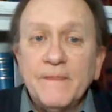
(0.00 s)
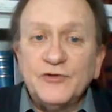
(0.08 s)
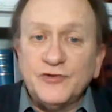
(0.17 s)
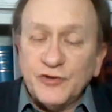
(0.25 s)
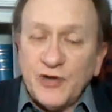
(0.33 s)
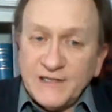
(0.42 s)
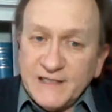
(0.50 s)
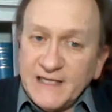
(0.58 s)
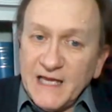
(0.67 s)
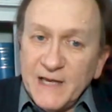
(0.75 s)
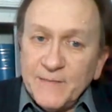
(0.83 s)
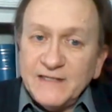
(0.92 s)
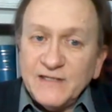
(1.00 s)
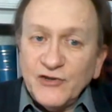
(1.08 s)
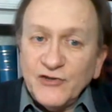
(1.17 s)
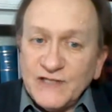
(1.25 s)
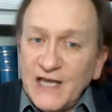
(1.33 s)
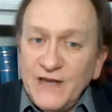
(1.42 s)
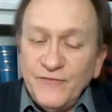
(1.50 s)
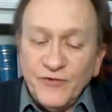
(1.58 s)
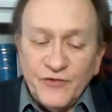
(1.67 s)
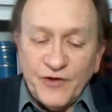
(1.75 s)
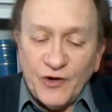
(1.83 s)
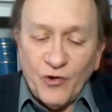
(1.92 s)
trusting him as their
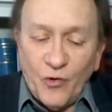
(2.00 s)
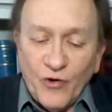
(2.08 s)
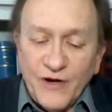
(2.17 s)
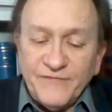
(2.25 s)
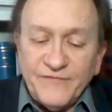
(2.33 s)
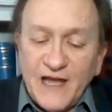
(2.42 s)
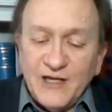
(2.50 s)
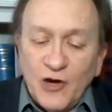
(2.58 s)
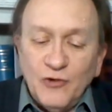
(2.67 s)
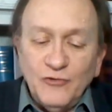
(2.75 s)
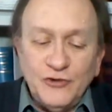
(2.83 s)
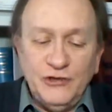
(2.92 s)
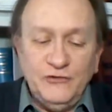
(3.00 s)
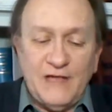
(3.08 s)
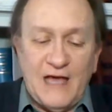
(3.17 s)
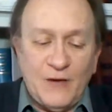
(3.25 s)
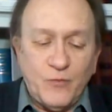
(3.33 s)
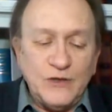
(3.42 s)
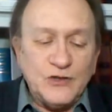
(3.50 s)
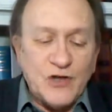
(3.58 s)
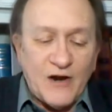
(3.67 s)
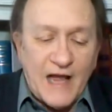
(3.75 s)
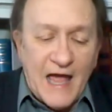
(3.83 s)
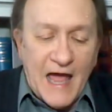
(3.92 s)
Savior and their Lord, if they don't do that, what's
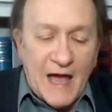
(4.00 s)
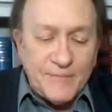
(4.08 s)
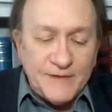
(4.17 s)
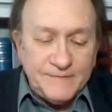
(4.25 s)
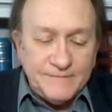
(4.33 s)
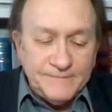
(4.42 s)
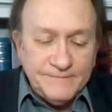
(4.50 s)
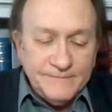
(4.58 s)
going to happen?